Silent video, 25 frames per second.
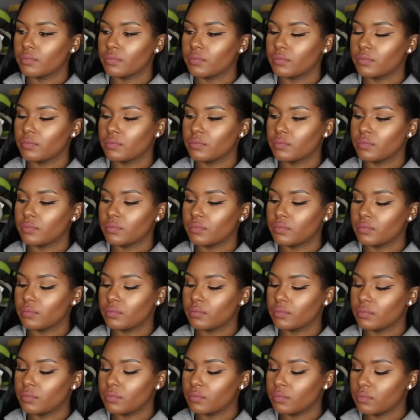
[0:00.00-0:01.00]

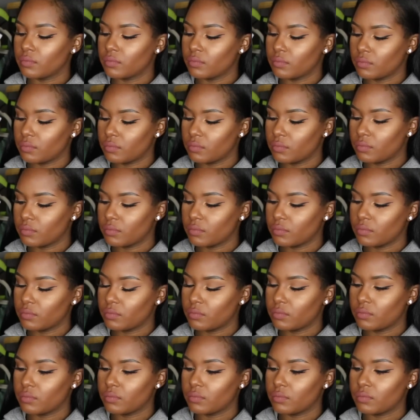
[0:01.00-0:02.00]

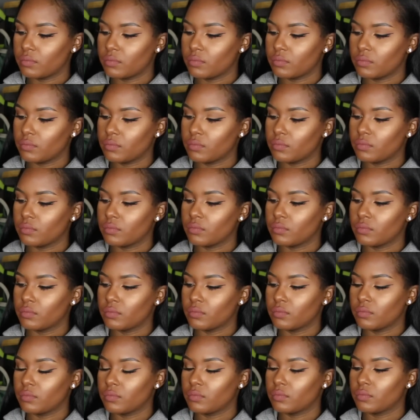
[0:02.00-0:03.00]

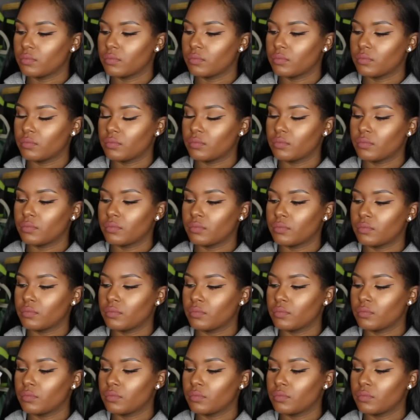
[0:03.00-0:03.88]
[no speech]